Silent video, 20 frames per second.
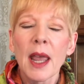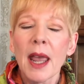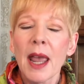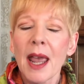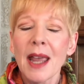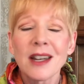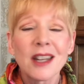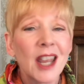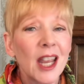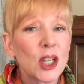
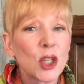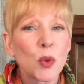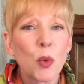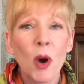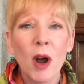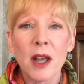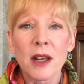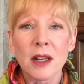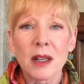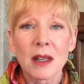And guess
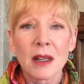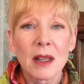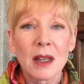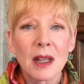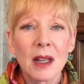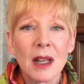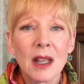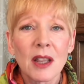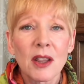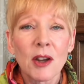what?
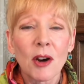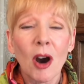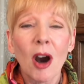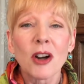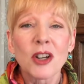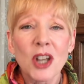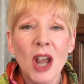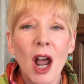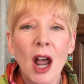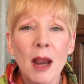There are
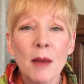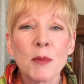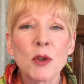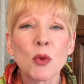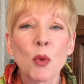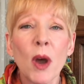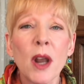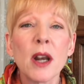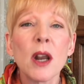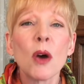times
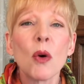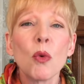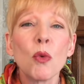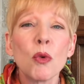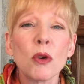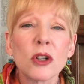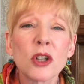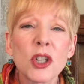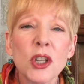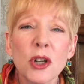when we're
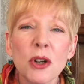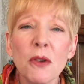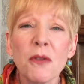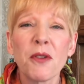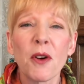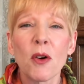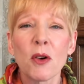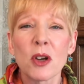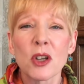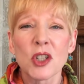too
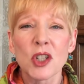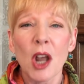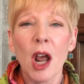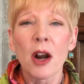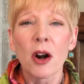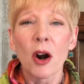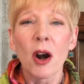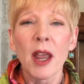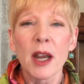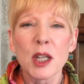focused on
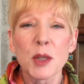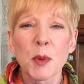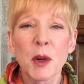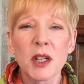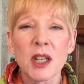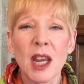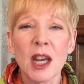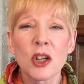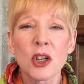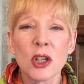our
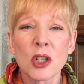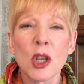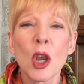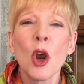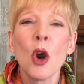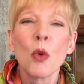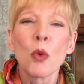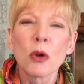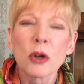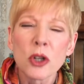expectations,
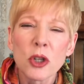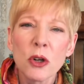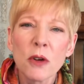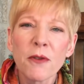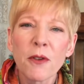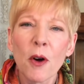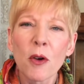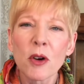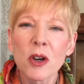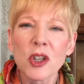we're too
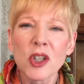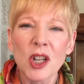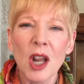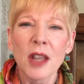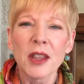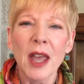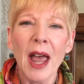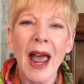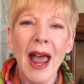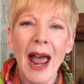focused on the
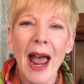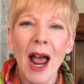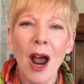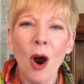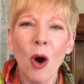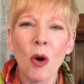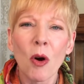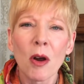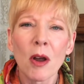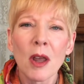
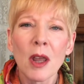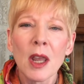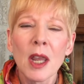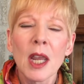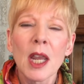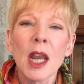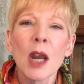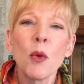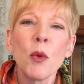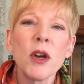how,
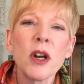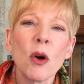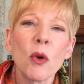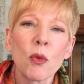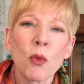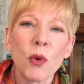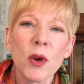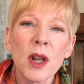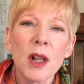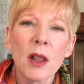and we don't
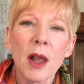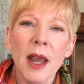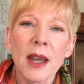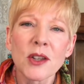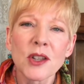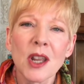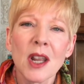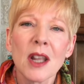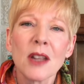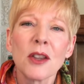realize
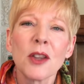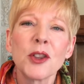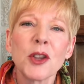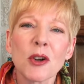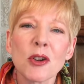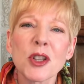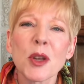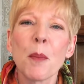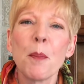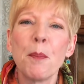that
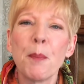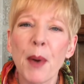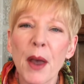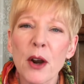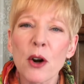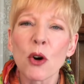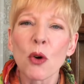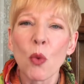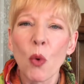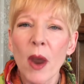there's a
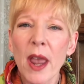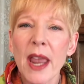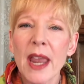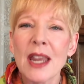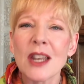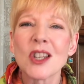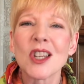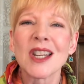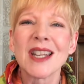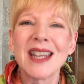better way
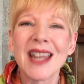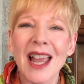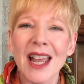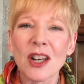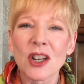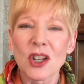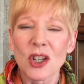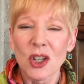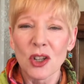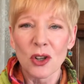to
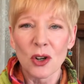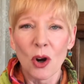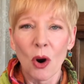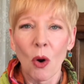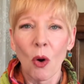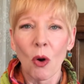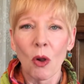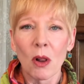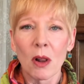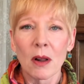get to the
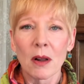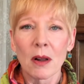goal.